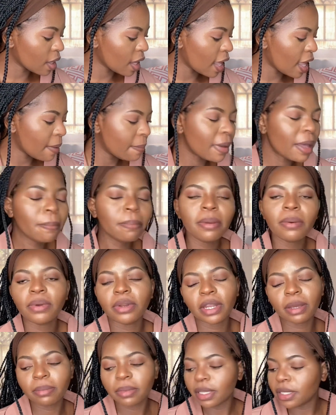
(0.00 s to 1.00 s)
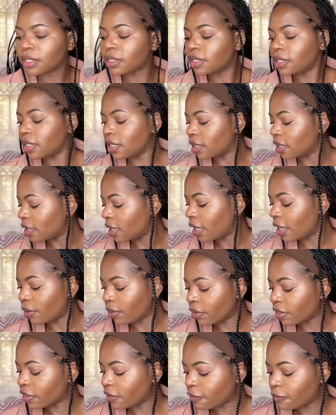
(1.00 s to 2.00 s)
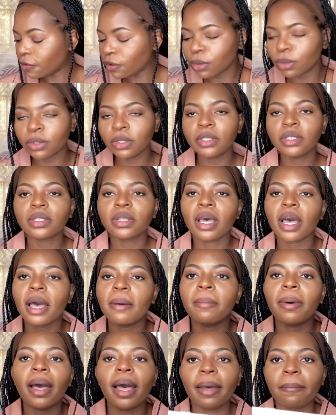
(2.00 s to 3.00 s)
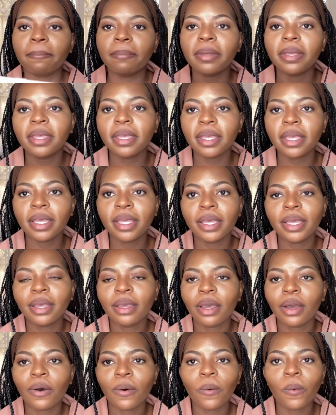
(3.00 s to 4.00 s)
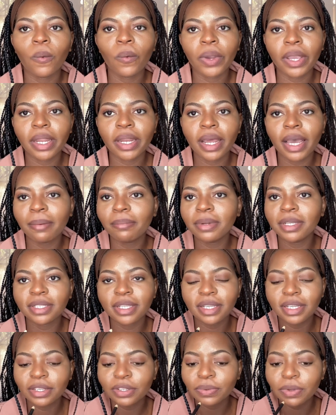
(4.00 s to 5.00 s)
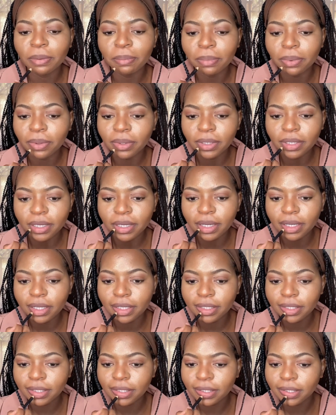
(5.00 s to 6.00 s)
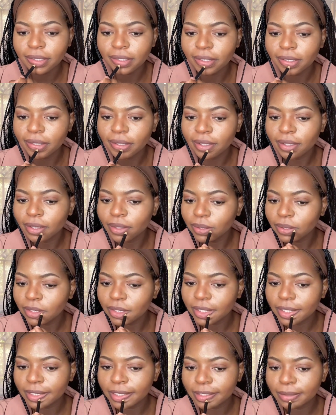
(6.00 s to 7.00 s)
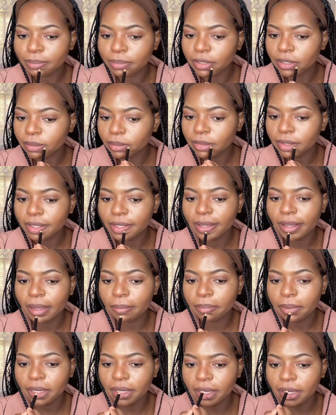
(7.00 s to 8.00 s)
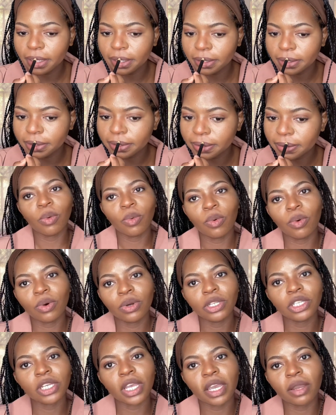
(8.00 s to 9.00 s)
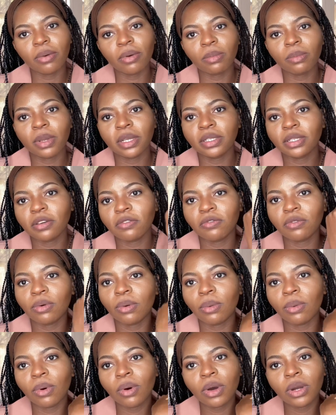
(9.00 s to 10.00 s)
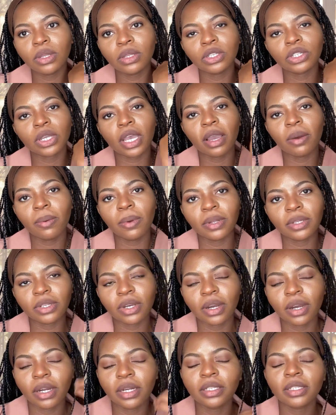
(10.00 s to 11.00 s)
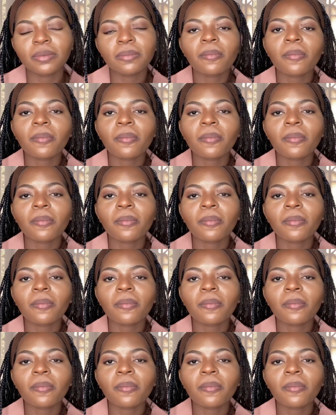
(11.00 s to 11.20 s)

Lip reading: I'm happy when I'm eating healthy foods. I'm happy when I'm listening to a podcast. Those things bring me happiness. Watch. I got myself a watch. I worked hard.